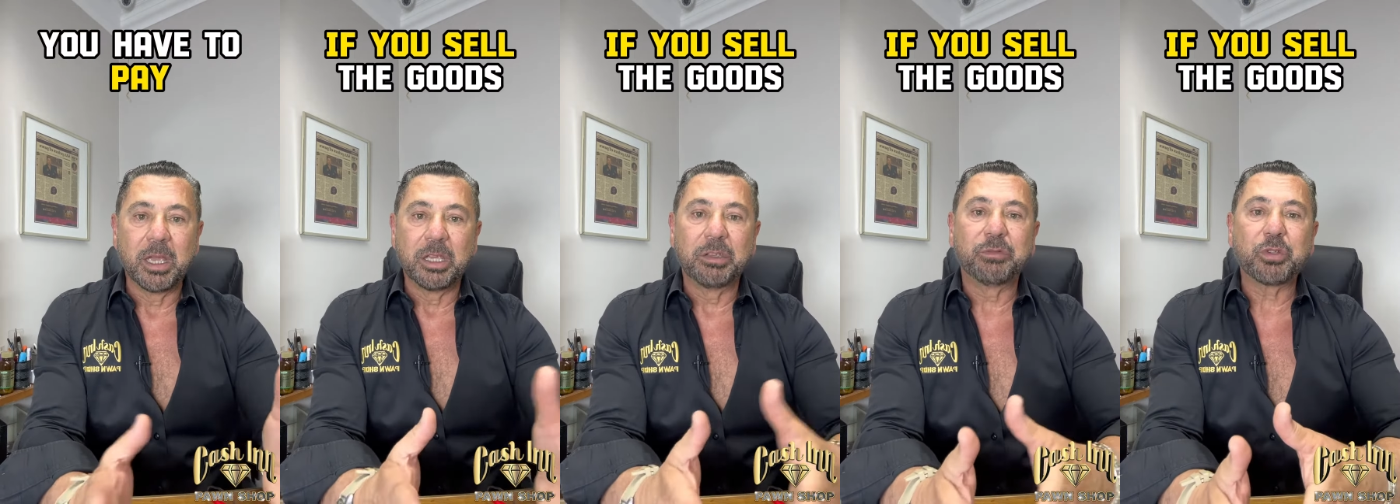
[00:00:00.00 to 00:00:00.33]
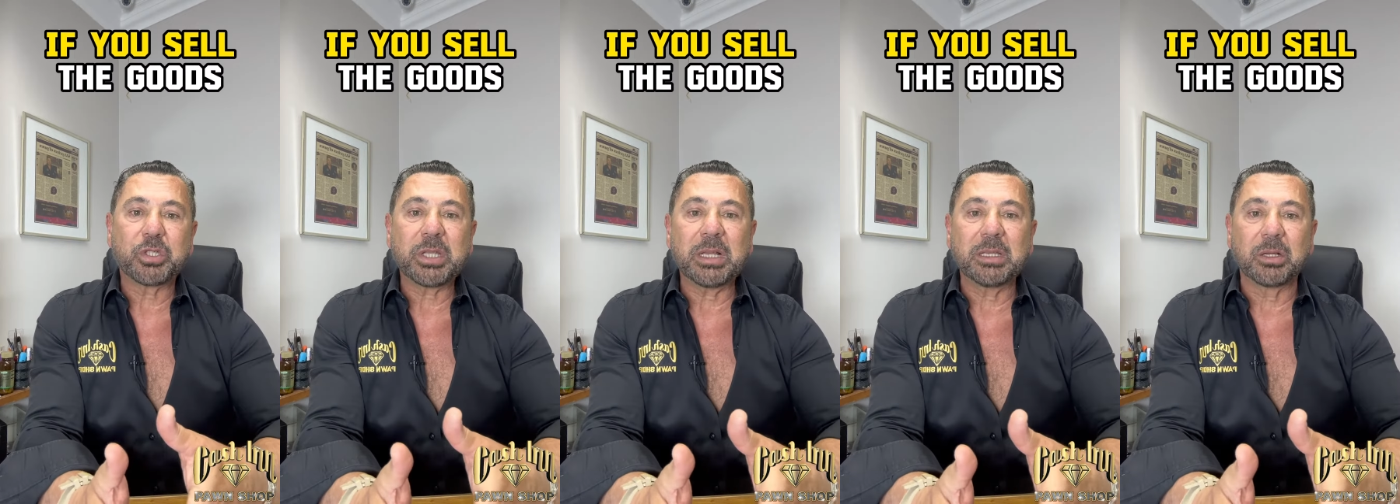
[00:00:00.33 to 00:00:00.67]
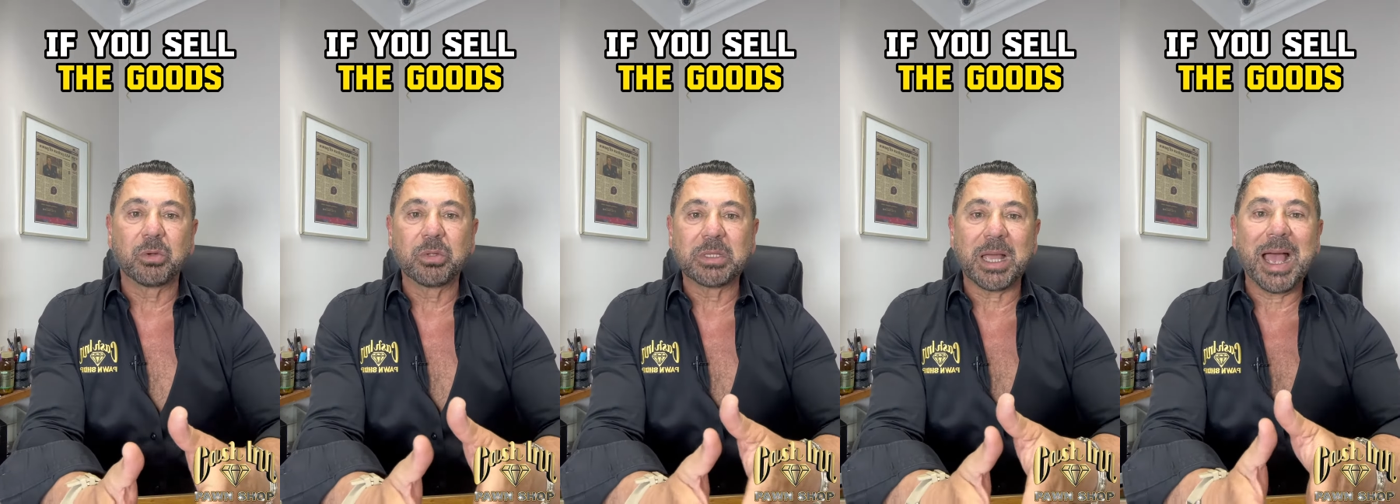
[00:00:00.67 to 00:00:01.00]
If you sell the
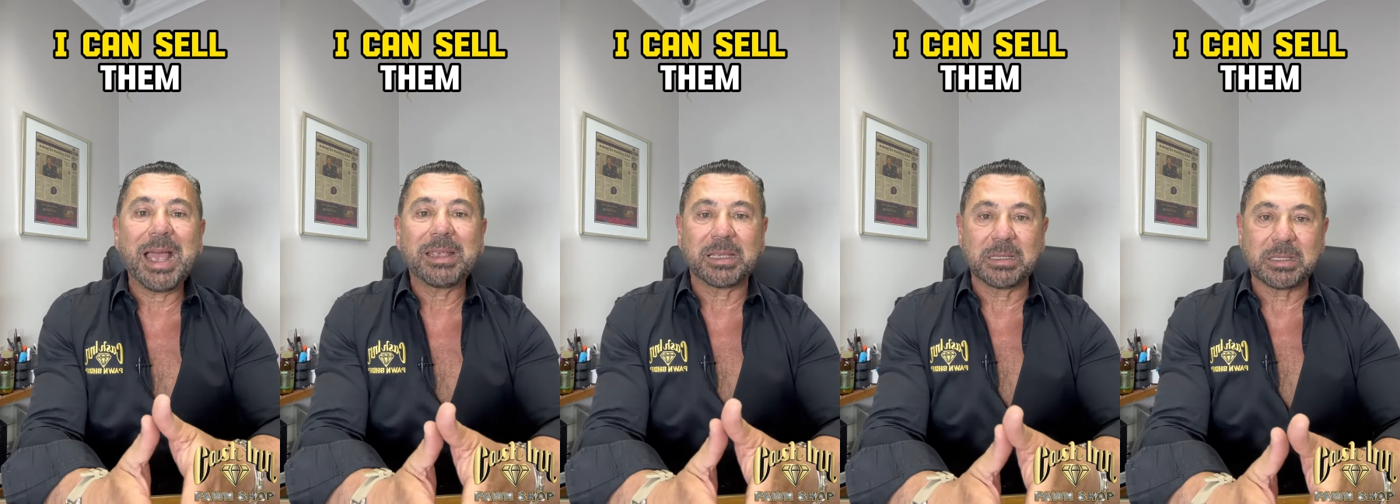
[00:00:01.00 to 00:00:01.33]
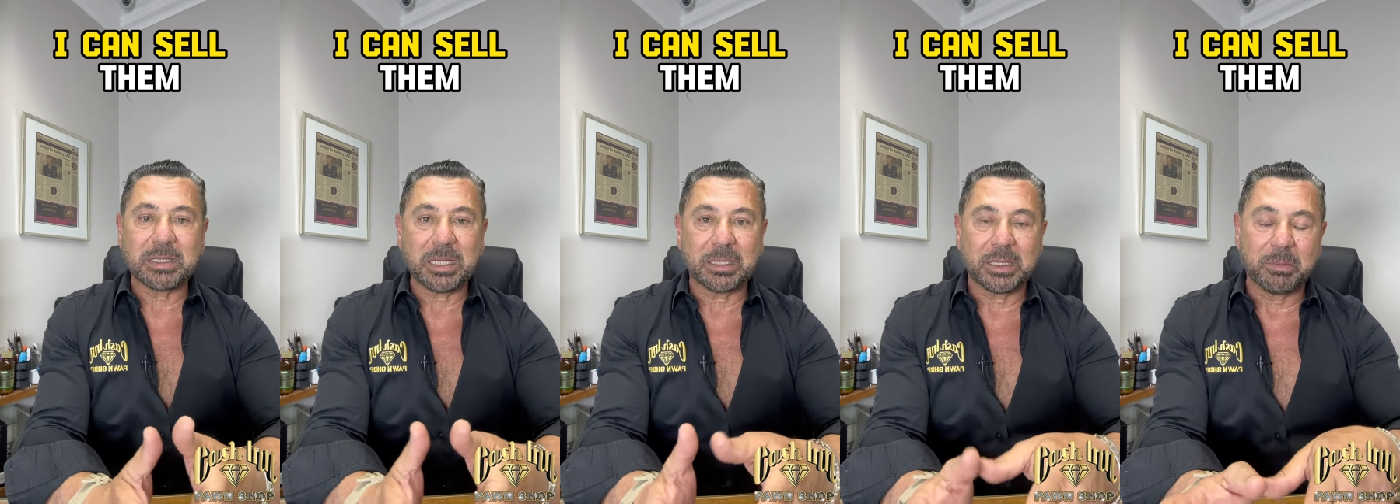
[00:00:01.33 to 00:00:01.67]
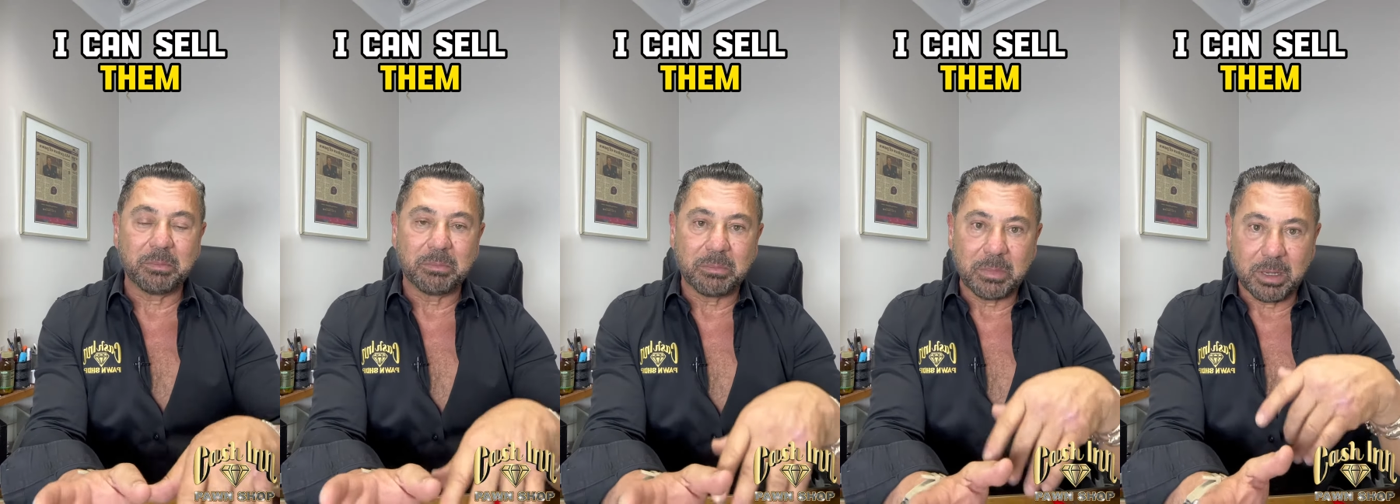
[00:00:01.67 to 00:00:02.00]
goods, I can sell them